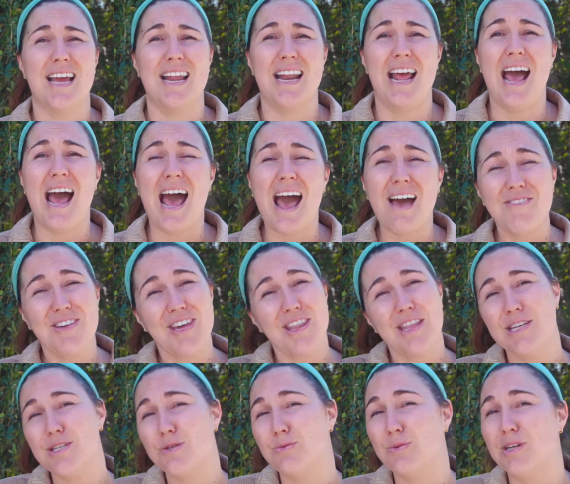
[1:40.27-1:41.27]
and having
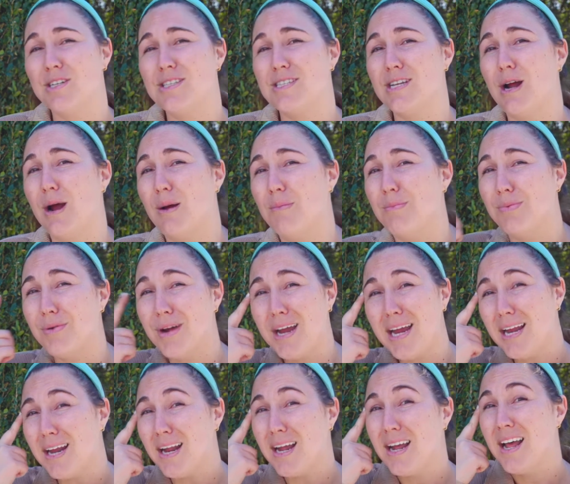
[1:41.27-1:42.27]
these words in our
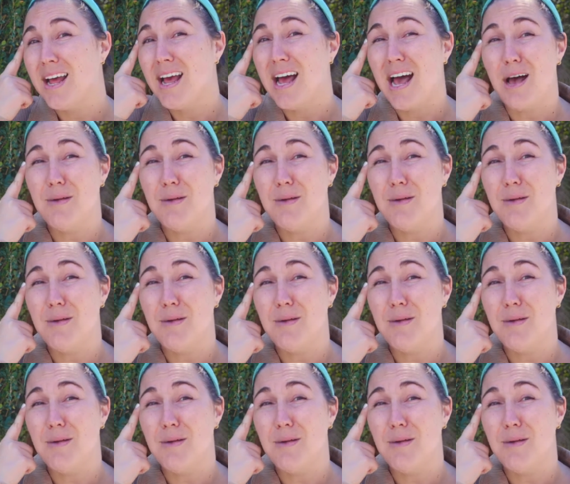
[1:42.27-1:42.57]
brain